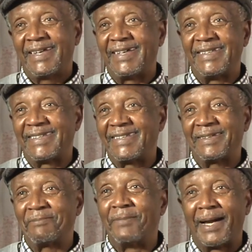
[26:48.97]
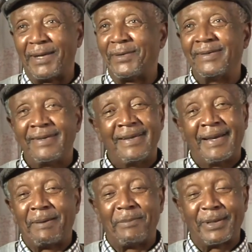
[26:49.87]
And I
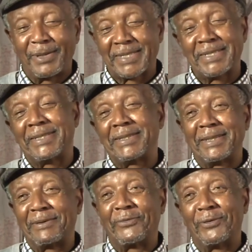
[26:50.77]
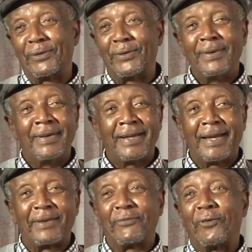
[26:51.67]
was sitting there for, I
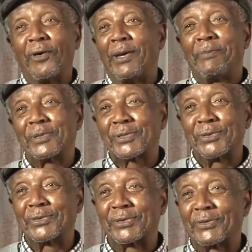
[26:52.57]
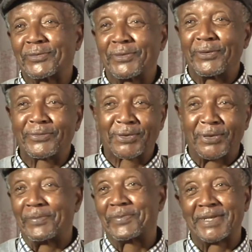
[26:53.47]
had four episodes of
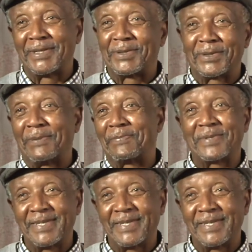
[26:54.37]
drops and drops.